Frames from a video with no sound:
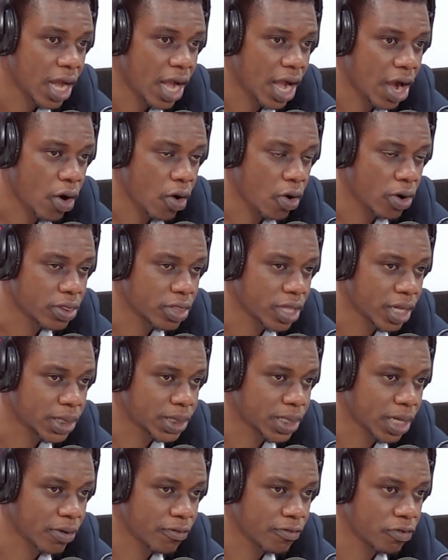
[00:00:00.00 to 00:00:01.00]
on the
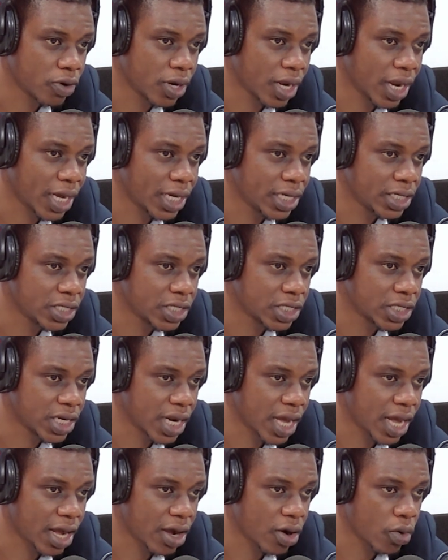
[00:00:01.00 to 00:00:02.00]
telephone lines
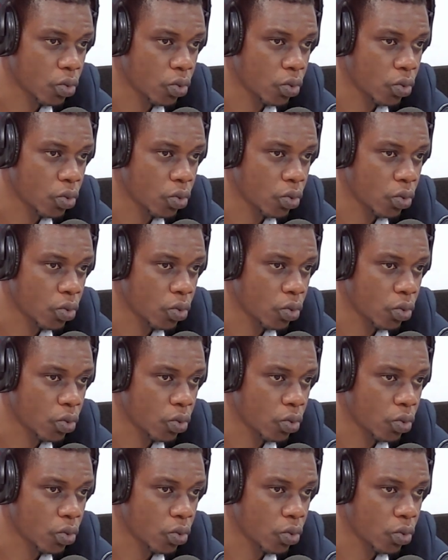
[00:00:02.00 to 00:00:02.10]
now